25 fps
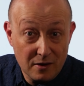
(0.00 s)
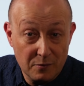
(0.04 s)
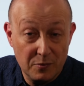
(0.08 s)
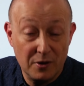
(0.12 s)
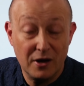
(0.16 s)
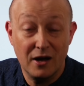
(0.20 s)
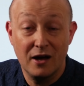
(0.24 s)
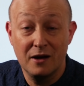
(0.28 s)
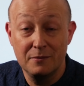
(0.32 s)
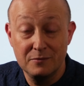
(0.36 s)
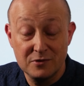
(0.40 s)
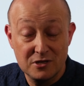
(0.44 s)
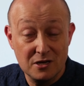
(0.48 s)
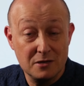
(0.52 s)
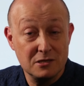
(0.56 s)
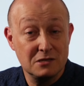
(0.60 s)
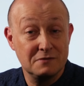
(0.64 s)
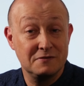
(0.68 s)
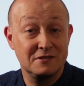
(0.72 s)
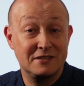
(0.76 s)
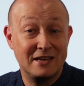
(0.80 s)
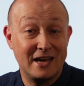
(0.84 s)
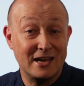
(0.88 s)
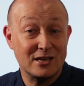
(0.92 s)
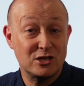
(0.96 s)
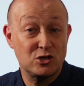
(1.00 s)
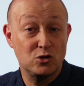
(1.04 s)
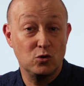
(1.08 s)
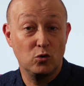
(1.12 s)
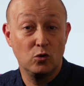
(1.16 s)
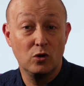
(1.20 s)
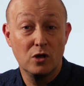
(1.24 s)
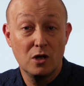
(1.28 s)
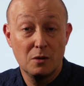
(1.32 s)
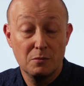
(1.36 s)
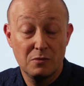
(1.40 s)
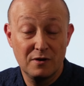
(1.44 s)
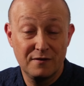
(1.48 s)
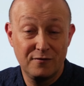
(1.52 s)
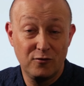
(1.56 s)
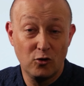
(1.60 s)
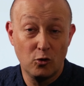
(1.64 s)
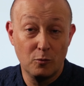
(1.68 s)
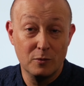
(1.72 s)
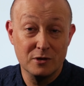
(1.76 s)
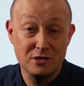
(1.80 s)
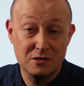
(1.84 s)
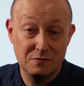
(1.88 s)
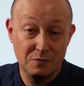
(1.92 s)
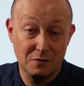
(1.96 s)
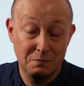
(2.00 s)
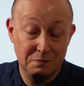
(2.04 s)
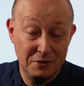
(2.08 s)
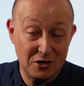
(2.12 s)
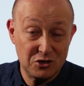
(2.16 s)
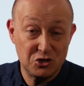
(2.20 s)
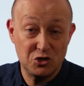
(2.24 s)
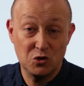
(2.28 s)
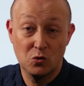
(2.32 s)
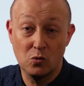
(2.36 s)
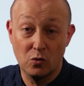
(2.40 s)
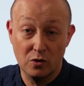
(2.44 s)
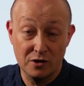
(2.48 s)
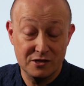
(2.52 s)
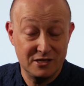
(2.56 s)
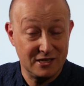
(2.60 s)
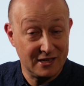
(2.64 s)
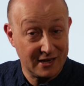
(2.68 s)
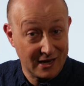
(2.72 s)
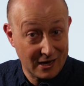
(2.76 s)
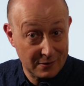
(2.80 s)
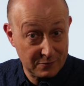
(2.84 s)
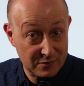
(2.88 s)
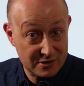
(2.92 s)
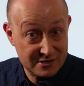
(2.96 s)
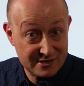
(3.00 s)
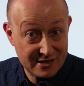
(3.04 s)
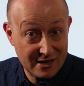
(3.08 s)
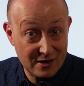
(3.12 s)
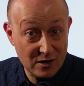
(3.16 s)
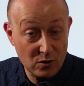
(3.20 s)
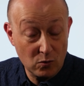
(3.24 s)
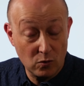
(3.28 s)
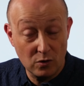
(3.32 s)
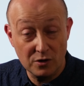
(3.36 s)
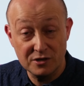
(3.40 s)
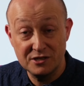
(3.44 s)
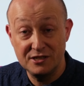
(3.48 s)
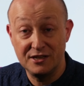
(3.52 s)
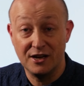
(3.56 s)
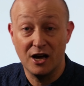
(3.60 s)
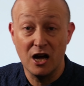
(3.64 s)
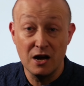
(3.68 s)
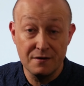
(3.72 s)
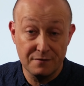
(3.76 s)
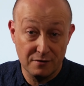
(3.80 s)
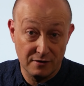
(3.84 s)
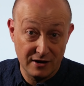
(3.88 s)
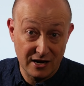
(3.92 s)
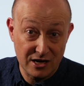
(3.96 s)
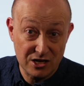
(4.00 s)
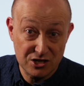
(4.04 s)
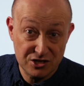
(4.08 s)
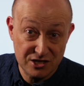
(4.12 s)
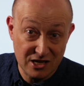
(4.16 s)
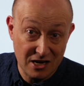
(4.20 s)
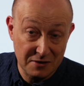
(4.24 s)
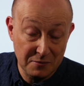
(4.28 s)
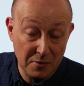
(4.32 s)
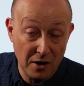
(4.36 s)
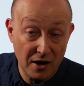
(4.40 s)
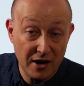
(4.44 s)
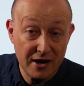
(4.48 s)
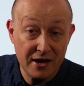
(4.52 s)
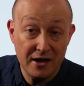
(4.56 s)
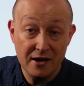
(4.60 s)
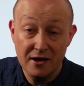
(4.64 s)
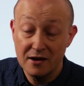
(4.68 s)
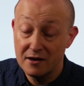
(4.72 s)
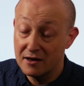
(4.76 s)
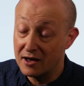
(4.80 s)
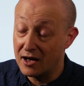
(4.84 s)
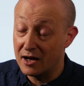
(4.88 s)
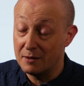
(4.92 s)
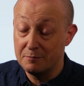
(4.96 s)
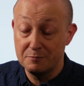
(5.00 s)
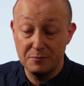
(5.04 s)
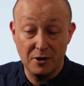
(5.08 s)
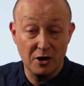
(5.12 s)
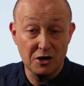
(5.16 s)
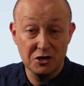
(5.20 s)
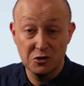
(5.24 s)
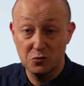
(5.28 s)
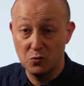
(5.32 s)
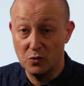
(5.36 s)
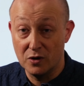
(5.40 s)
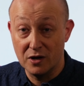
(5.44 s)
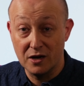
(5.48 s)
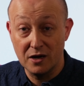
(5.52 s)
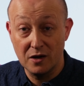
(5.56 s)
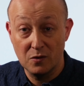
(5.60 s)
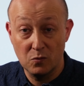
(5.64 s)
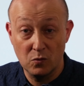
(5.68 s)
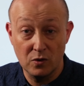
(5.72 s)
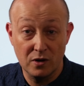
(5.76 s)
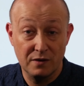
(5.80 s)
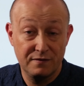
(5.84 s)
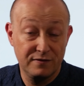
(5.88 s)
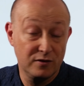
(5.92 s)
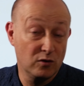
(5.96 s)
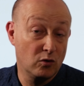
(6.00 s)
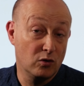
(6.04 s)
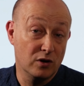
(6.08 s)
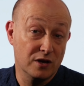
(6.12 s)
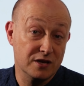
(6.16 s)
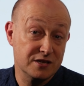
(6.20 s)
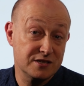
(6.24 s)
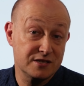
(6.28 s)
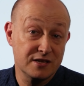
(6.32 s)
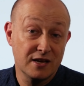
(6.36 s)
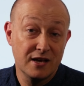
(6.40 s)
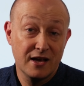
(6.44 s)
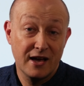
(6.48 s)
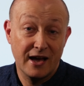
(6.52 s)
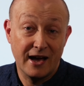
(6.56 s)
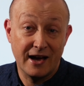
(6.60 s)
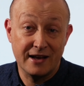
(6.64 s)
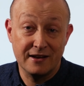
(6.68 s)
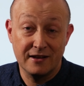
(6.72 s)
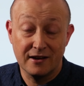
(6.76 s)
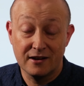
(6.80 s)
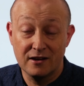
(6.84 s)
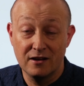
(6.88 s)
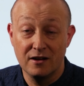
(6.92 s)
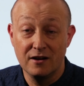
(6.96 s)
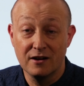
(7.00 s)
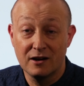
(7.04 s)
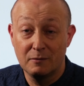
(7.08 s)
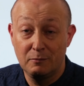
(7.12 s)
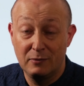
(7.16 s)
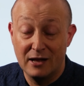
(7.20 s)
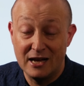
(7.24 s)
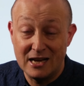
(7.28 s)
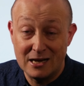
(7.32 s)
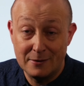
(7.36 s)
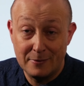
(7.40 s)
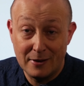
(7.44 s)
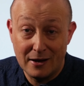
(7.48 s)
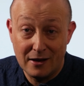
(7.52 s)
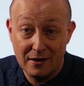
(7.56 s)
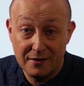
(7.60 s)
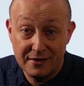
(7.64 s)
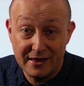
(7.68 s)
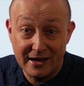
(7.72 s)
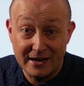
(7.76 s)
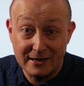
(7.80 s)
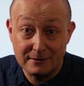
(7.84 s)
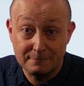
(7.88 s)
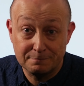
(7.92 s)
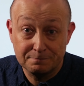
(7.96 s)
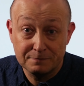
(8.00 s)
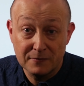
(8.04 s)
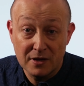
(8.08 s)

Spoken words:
but in terms of its actual performance with picture quality and the sound quality over HDMI, both were flawless, and I can't complain about that.